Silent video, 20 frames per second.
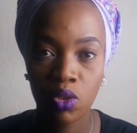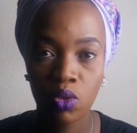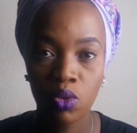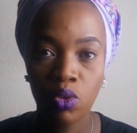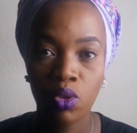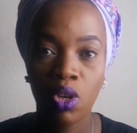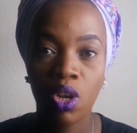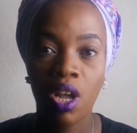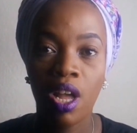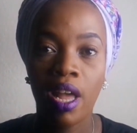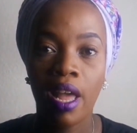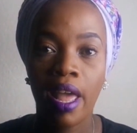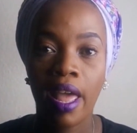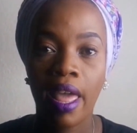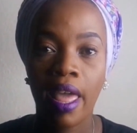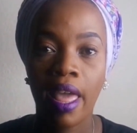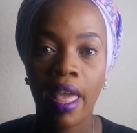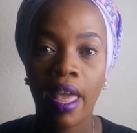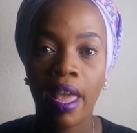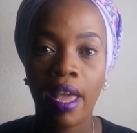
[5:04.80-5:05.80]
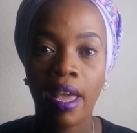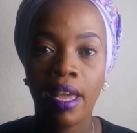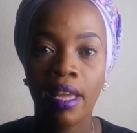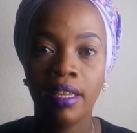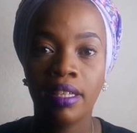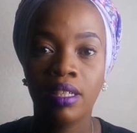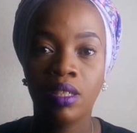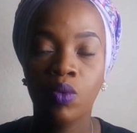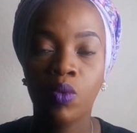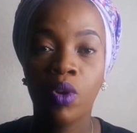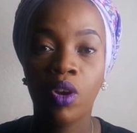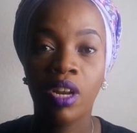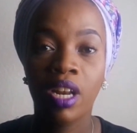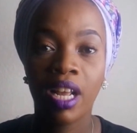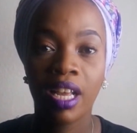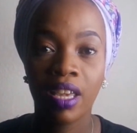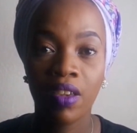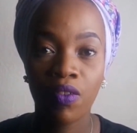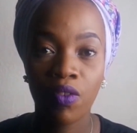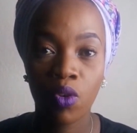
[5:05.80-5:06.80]
you, and we're gonna
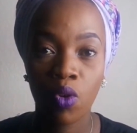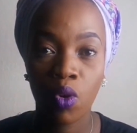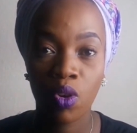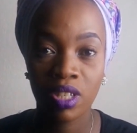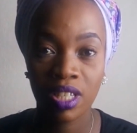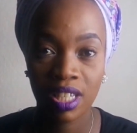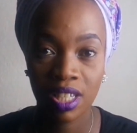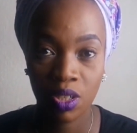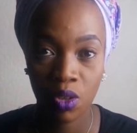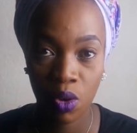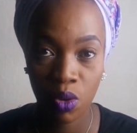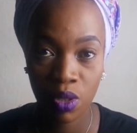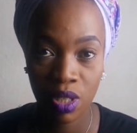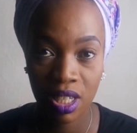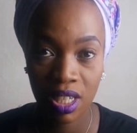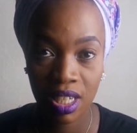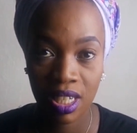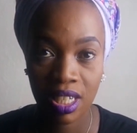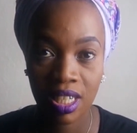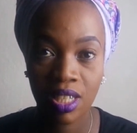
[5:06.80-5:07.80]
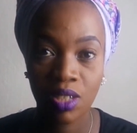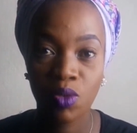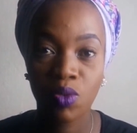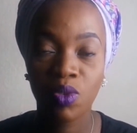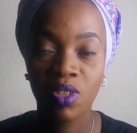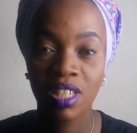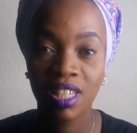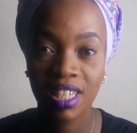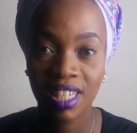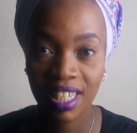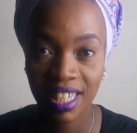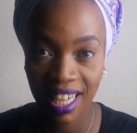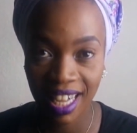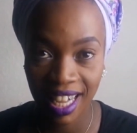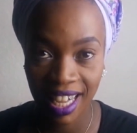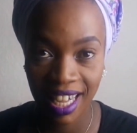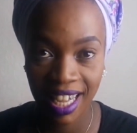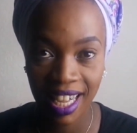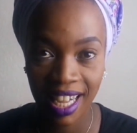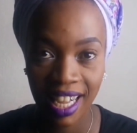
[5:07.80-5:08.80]
give you oxytocin to
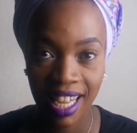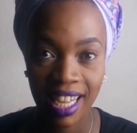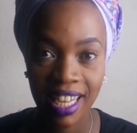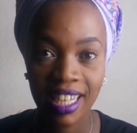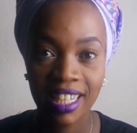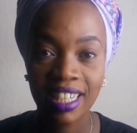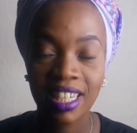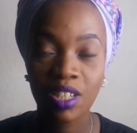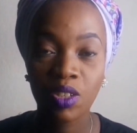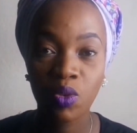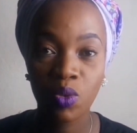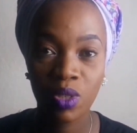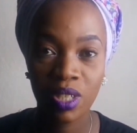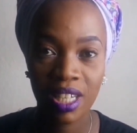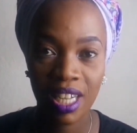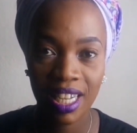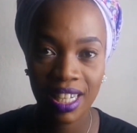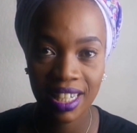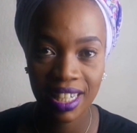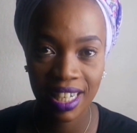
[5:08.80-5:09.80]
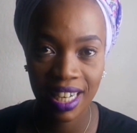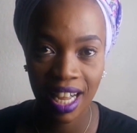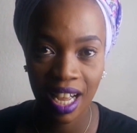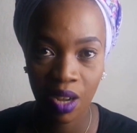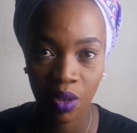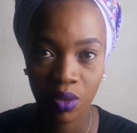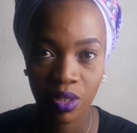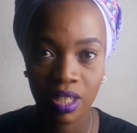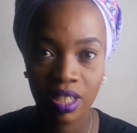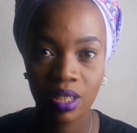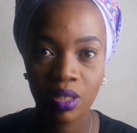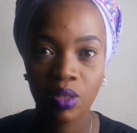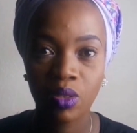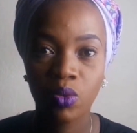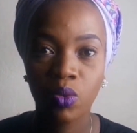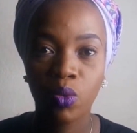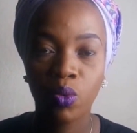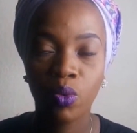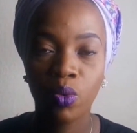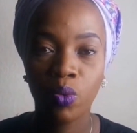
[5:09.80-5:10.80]
see, just to test it out.
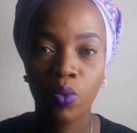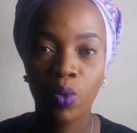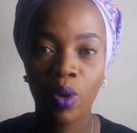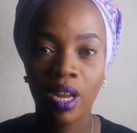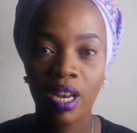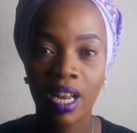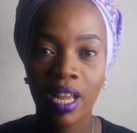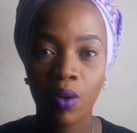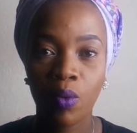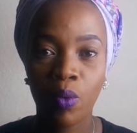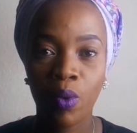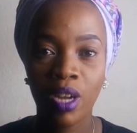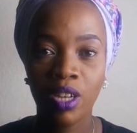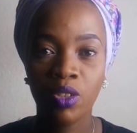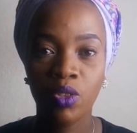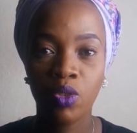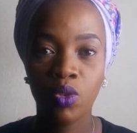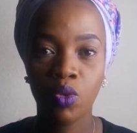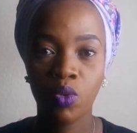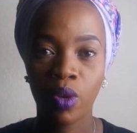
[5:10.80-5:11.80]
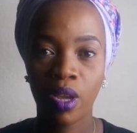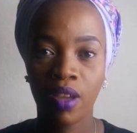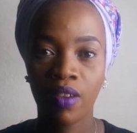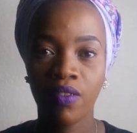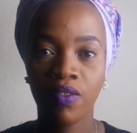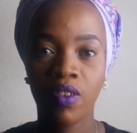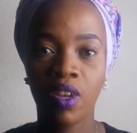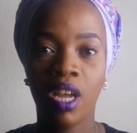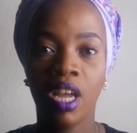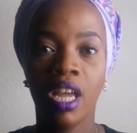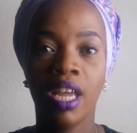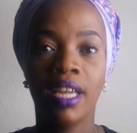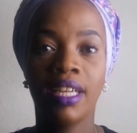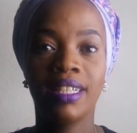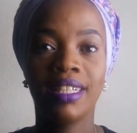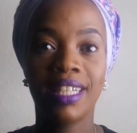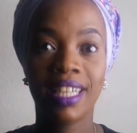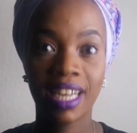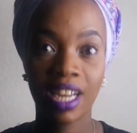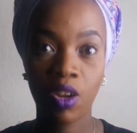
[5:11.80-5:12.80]
We want you to have
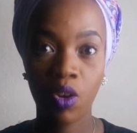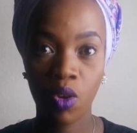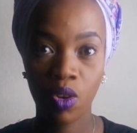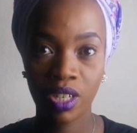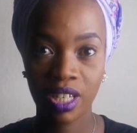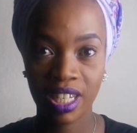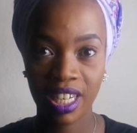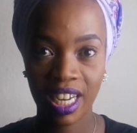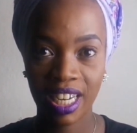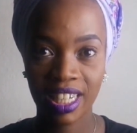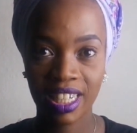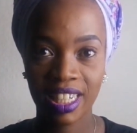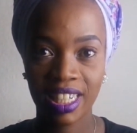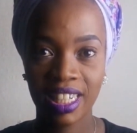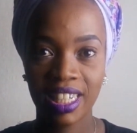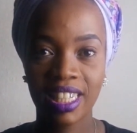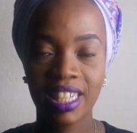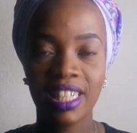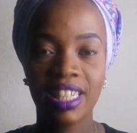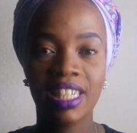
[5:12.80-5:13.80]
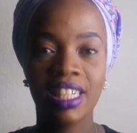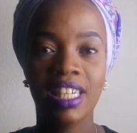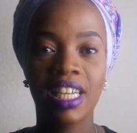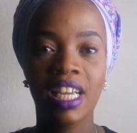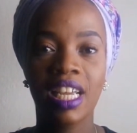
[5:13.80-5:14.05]
3 contractions